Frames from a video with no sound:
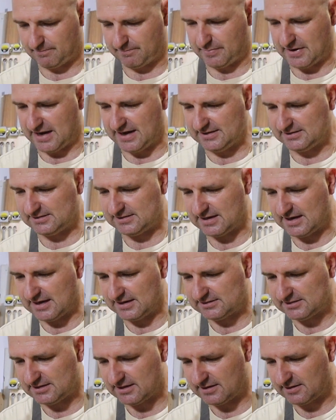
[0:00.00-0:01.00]
base
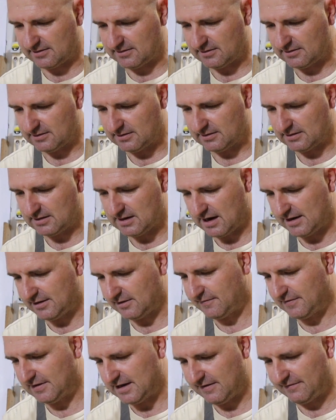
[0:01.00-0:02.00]
as a kind
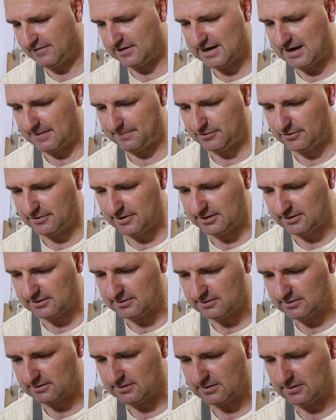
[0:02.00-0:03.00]
of level up to it.
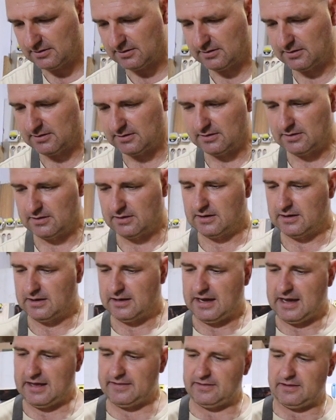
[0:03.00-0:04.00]

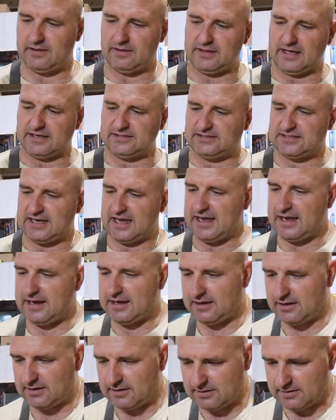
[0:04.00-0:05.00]
And they
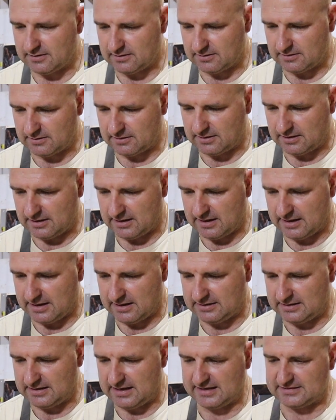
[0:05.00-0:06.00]
say
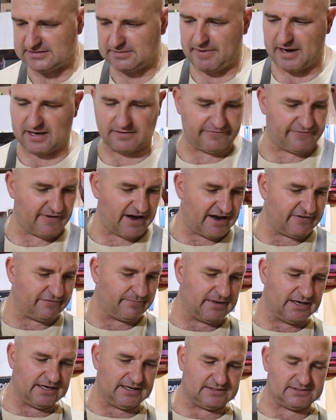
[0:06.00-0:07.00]
it needs about 5
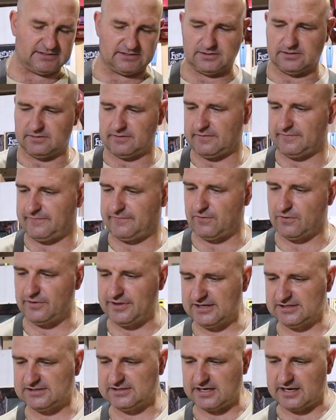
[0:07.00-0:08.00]
minutes for
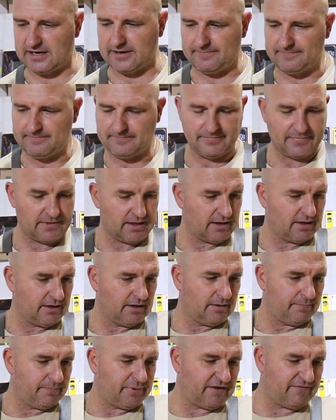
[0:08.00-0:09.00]
this
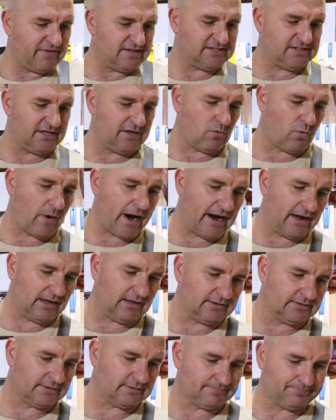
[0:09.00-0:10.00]
PVC
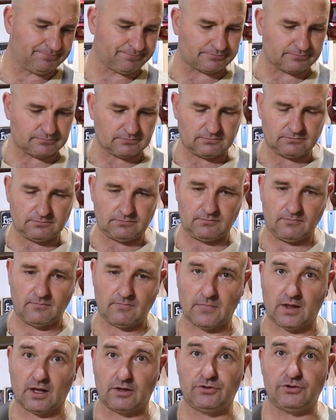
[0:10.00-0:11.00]
weld
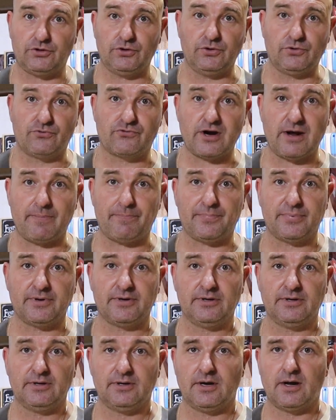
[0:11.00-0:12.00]
to grip,
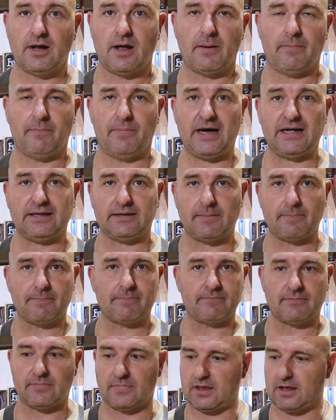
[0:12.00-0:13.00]
but